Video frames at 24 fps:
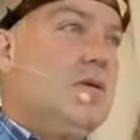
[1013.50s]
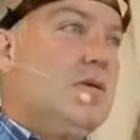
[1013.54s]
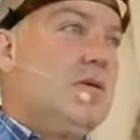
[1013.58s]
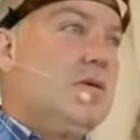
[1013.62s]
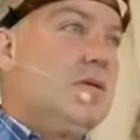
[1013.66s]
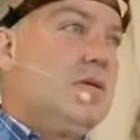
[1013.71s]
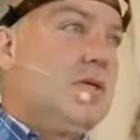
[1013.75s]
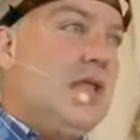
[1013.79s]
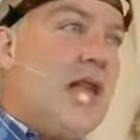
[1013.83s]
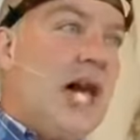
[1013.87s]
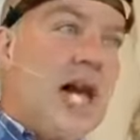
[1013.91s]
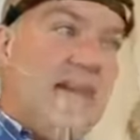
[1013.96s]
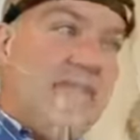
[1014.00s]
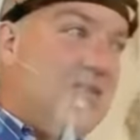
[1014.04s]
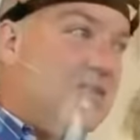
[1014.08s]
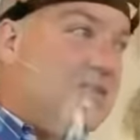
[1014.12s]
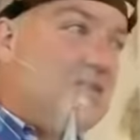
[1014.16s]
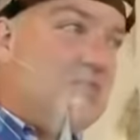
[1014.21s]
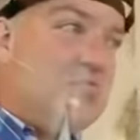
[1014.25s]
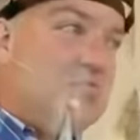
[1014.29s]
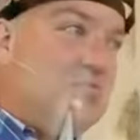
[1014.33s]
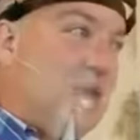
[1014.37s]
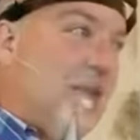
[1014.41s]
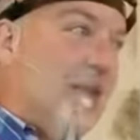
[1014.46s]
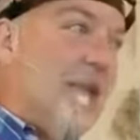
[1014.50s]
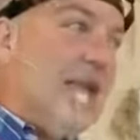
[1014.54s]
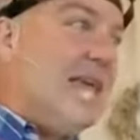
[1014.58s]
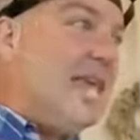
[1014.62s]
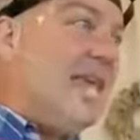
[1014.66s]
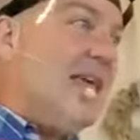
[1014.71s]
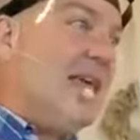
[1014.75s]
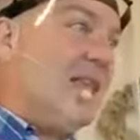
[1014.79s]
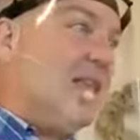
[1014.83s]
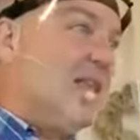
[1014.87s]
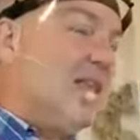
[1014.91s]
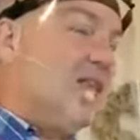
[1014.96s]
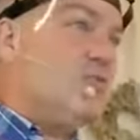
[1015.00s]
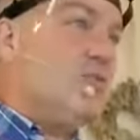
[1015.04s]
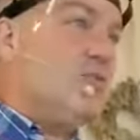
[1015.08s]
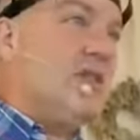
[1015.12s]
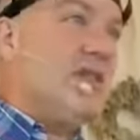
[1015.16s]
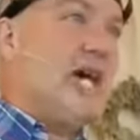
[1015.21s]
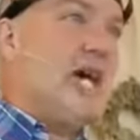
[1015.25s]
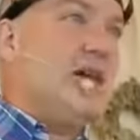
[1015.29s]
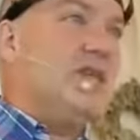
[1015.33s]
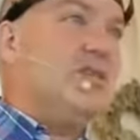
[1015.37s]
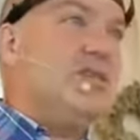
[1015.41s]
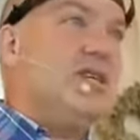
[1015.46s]
Life is meaningless
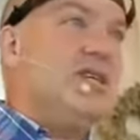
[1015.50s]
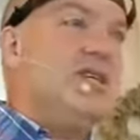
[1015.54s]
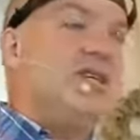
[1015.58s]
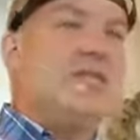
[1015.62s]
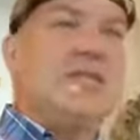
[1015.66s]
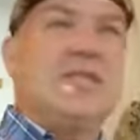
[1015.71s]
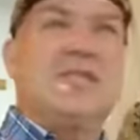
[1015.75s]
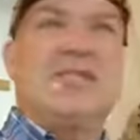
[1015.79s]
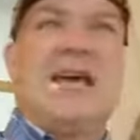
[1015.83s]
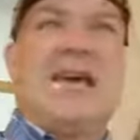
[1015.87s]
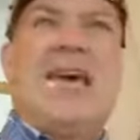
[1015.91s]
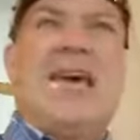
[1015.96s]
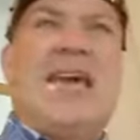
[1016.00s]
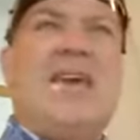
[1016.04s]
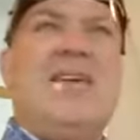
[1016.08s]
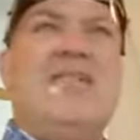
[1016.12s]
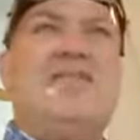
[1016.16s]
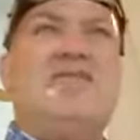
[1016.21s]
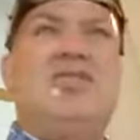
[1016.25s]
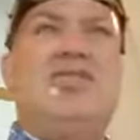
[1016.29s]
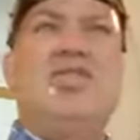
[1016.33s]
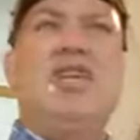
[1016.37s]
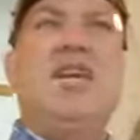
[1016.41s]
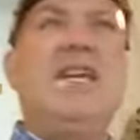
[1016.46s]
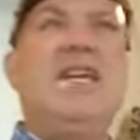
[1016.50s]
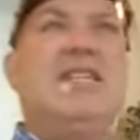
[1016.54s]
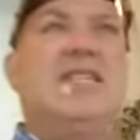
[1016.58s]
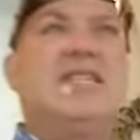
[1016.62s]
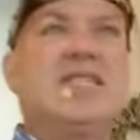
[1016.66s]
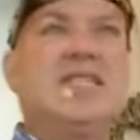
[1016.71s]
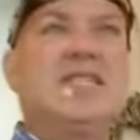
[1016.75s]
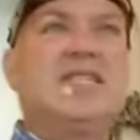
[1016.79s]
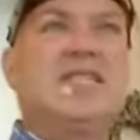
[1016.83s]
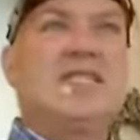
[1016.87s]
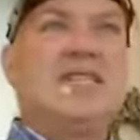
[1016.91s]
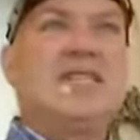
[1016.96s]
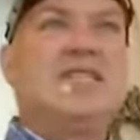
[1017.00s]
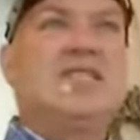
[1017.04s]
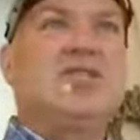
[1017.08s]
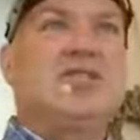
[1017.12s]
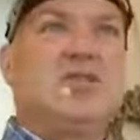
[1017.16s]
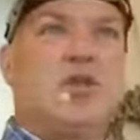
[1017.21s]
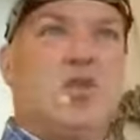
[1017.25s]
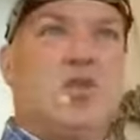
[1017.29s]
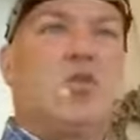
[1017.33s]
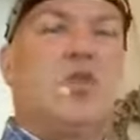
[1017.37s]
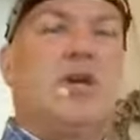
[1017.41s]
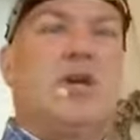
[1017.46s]
without Jesus. If Jesus isn't
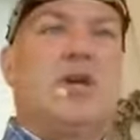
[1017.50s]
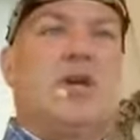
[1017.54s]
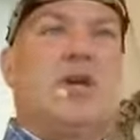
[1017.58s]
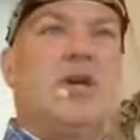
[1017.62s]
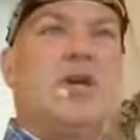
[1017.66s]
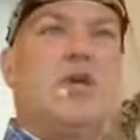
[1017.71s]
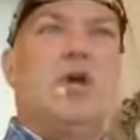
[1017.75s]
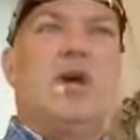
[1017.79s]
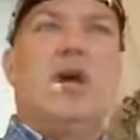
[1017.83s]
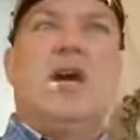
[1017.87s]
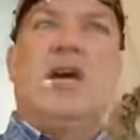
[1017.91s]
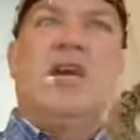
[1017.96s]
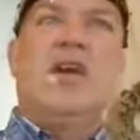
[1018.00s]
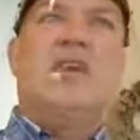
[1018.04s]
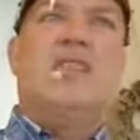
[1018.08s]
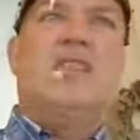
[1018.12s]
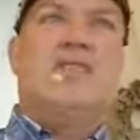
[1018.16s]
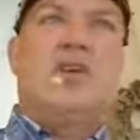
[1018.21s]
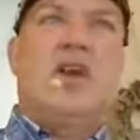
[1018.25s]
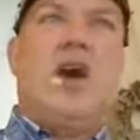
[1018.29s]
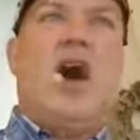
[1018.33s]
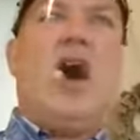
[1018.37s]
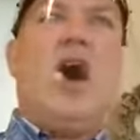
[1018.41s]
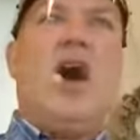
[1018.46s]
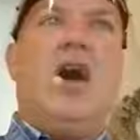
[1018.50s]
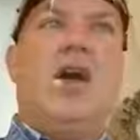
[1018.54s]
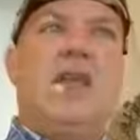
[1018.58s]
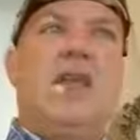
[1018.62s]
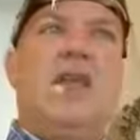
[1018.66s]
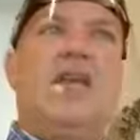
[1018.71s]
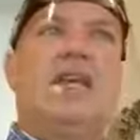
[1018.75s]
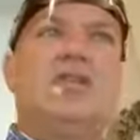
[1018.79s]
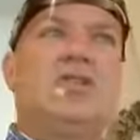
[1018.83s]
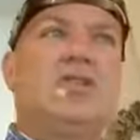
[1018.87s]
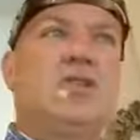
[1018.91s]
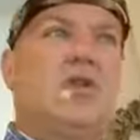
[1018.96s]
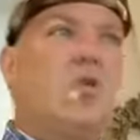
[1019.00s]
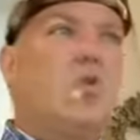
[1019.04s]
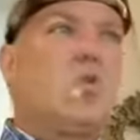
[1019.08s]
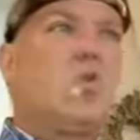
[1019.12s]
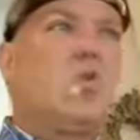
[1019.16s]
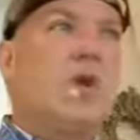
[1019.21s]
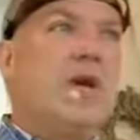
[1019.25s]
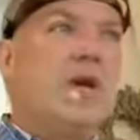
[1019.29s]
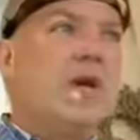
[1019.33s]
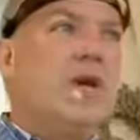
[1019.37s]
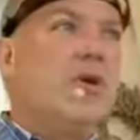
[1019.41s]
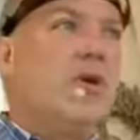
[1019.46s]
real, if God isn't
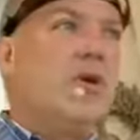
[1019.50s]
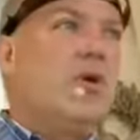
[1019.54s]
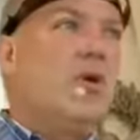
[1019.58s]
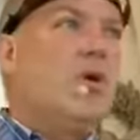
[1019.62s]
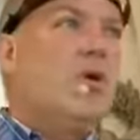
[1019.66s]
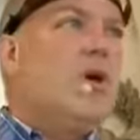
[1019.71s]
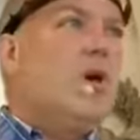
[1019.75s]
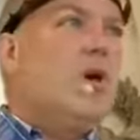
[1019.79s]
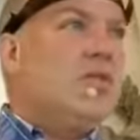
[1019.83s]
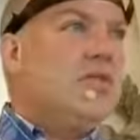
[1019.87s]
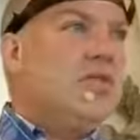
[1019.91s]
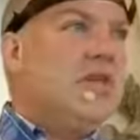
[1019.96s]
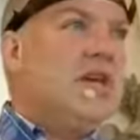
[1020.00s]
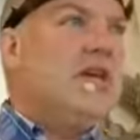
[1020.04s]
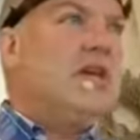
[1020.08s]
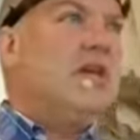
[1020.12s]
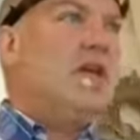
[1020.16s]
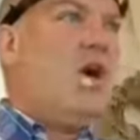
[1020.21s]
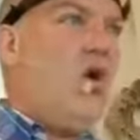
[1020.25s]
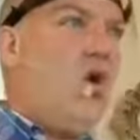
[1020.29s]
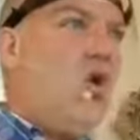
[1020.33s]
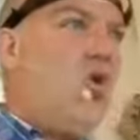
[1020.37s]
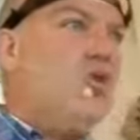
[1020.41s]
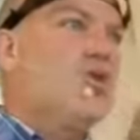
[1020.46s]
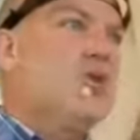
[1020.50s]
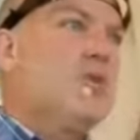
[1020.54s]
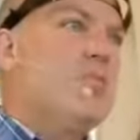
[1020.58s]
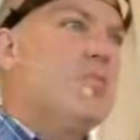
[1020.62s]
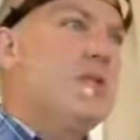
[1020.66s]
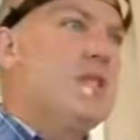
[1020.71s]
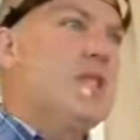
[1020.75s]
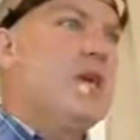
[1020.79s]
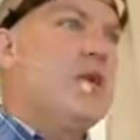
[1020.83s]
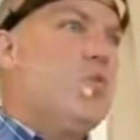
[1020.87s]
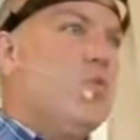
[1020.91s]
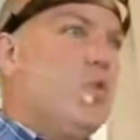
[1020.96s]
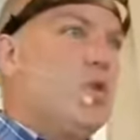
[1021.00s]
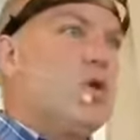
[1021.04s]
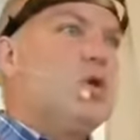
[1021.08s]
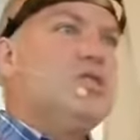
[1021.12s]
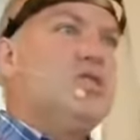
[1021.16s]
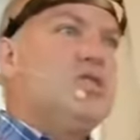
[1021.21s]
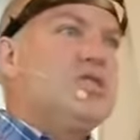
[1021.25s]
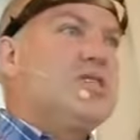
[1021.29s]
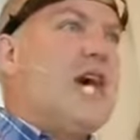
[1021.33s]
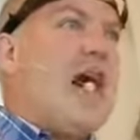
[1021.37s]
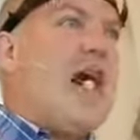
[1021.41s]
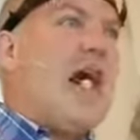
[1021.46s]
real, then ultimately we're
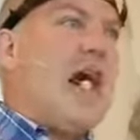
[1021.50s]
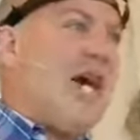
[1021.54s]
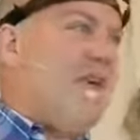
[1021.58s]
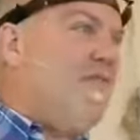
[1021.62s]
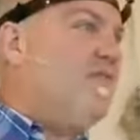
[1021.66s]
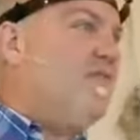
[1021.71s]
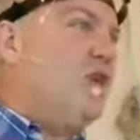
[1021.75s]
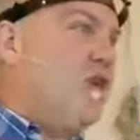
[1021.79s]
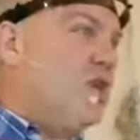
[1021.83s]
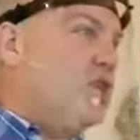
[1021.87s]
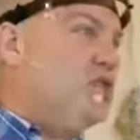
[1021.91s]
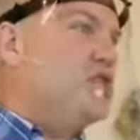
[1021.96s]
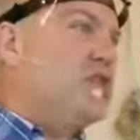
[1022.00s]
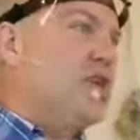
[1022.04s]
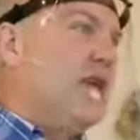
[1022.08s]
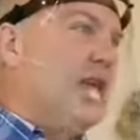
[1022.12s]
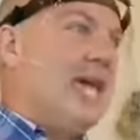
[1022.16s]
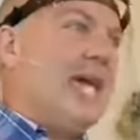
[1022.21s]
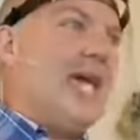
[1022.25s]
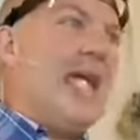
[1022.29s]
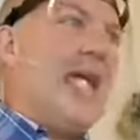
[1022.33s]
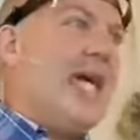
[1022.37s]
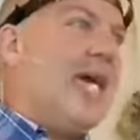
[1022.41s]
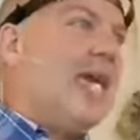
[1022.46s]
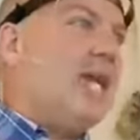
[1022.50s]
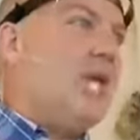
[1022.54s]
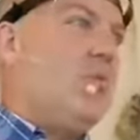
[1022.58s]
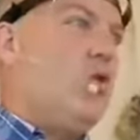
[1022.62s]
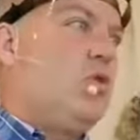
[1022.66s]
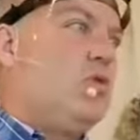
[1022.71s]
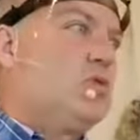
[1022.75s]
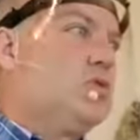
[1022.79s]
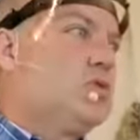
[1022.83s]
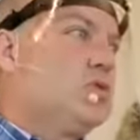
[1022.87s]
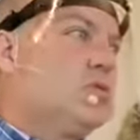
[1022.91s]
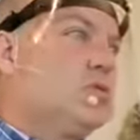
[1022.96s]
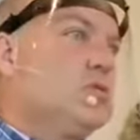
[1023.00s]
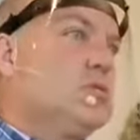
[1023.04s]
just high functioning animals.